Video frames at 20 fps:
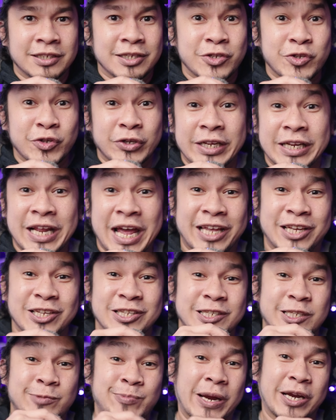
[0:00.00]
so that I
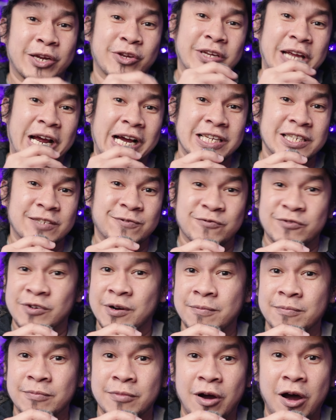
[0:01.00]
can spare you guys
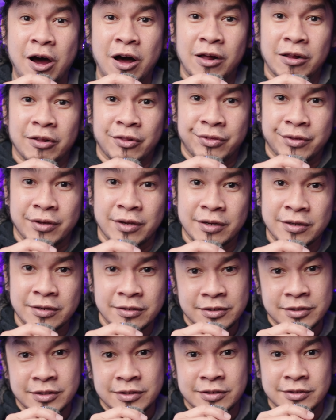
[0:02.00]
from all the
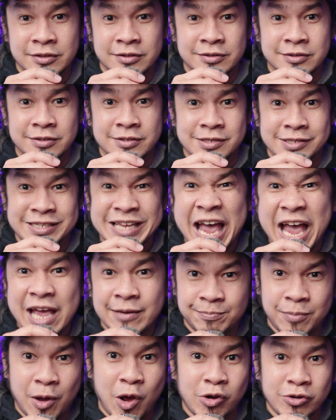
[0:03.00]

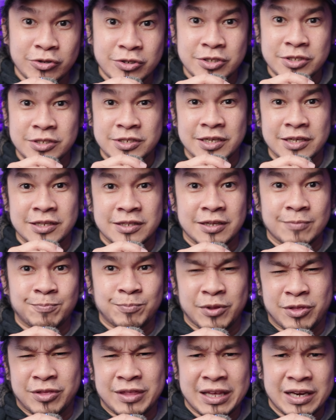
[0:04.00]
sad posts and the
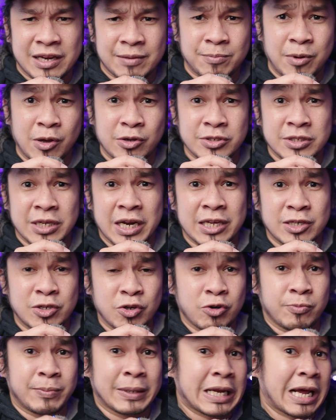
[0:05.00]
pathetic posts that I
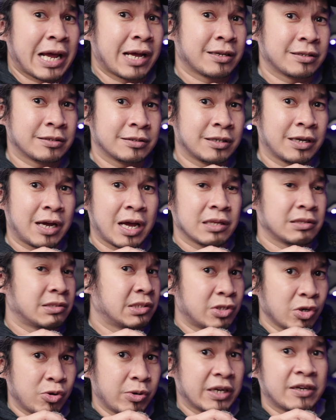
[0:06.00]
do. But I
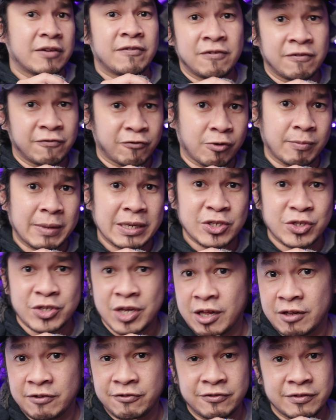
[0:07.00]
do it for
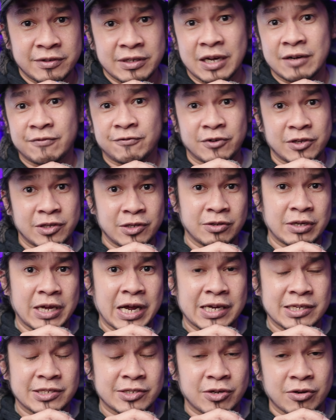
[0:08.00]
myself and not for you
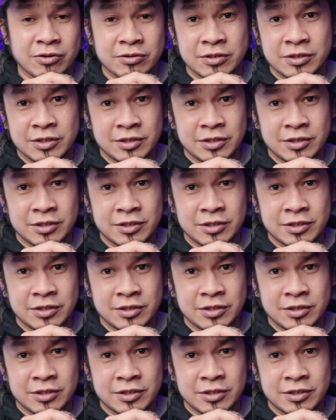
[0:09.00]
guys. So